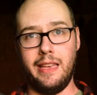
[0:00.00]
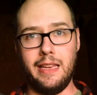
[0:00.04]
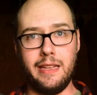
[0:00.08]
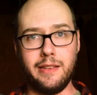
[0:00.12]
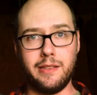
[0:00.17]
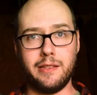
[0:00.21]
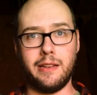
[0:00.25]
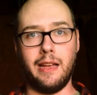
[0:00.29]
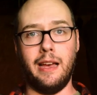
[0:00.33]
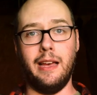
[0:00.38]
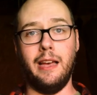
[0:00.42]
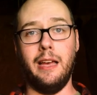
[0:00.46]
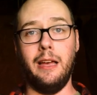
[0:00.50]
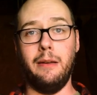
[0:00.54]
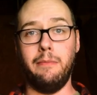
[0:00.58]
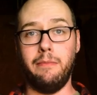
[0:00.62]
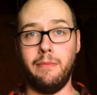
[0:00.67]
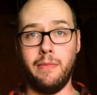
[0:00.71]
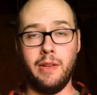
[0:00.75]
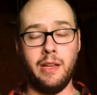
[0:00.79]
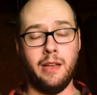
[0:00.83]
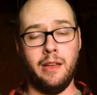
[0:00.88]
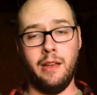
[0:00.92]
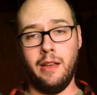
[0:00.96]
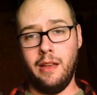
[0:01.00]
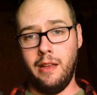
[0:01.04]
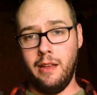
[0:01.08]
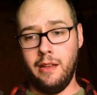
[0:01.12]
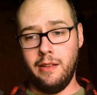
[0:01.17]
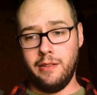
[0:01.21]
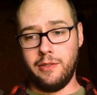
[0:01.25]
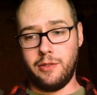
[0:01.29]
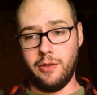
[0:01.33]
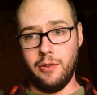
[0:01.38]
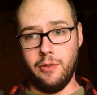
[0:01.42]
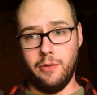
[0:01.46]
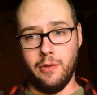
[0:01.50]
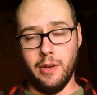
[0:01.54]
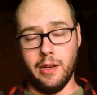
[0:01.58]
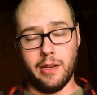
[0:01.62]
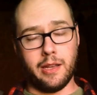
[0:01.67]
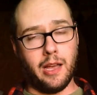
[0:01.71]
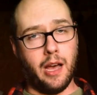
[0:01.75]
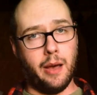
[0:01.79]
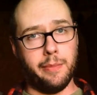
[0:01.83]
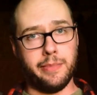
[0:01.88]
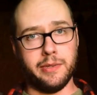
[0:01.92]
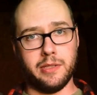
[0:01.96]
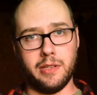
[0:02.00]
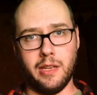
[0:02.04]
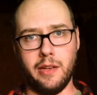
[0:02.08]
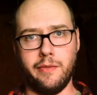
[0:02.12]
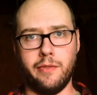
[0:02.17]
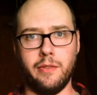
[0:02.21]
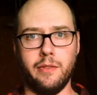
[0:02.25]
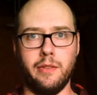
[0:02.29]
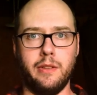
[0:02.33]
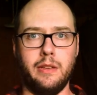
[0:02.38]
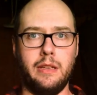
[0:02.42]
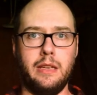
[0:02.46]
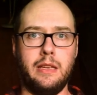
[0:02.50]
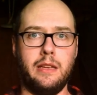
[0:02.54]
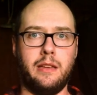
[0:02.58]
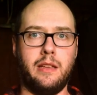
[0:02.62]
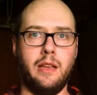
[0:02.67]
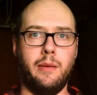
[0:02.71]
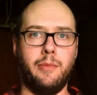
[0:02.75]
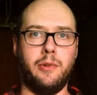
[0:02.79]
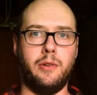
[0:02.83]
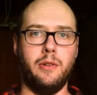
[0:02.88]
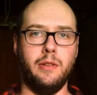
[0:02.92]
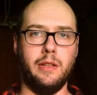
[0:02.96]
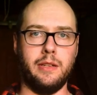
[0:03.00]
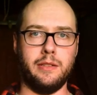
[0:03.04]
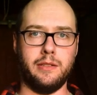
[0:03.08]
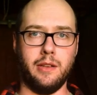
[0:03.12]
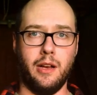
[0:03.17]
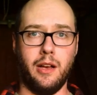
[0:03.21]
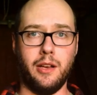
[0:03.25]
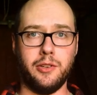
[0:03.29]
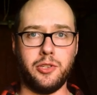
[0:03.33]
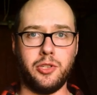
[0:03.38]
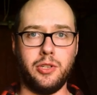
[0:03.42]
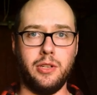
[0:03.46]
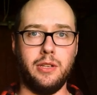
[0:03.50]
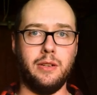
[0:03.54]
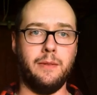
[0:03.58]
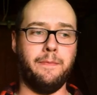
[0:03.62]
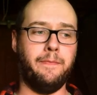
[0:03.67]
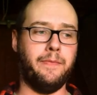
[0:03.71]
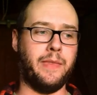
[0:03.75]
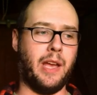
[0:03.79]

each time to uh, compensate for the chemical exhaustion.